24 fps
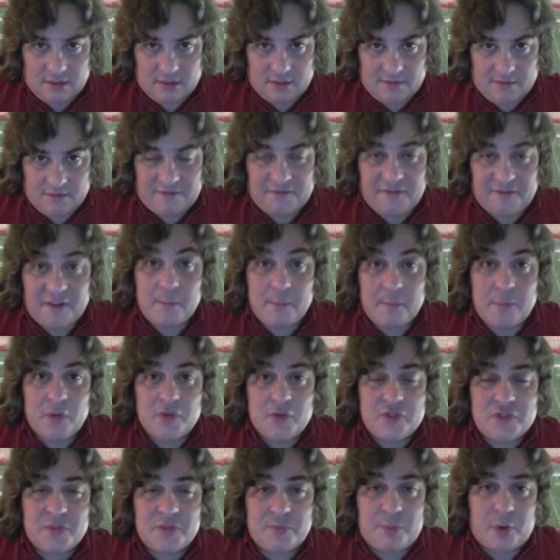
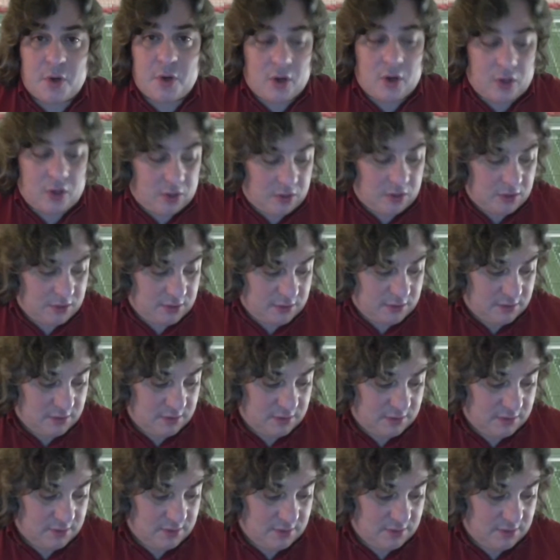fumbles the ball
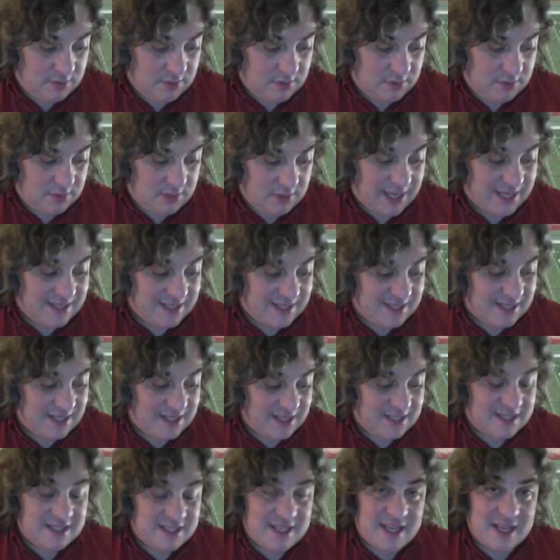as he
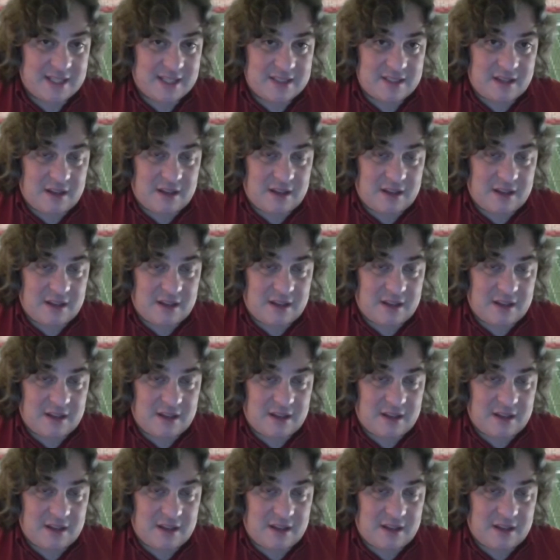is sacked